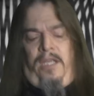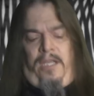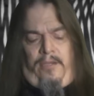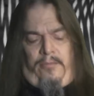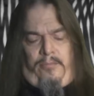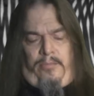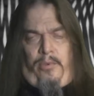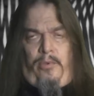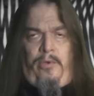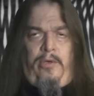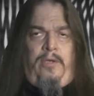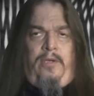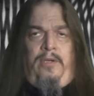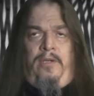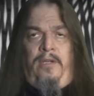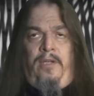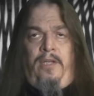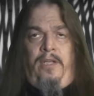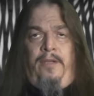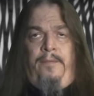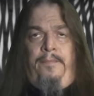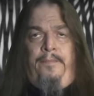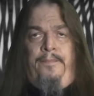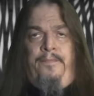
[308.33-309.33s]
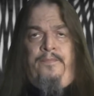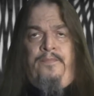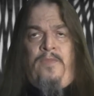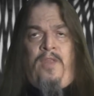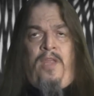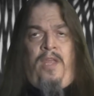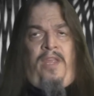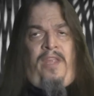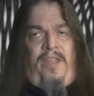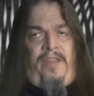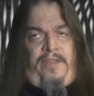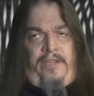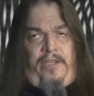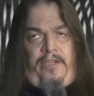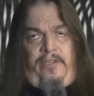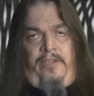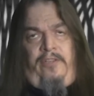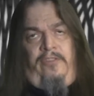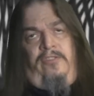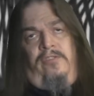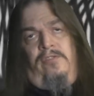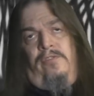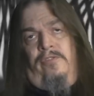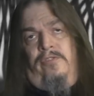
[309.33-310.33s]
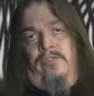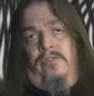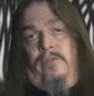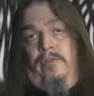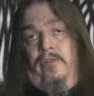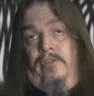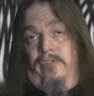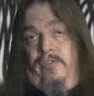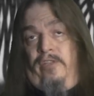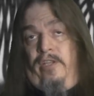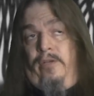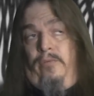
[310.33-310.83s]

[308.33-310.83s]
Importantly, the additional stories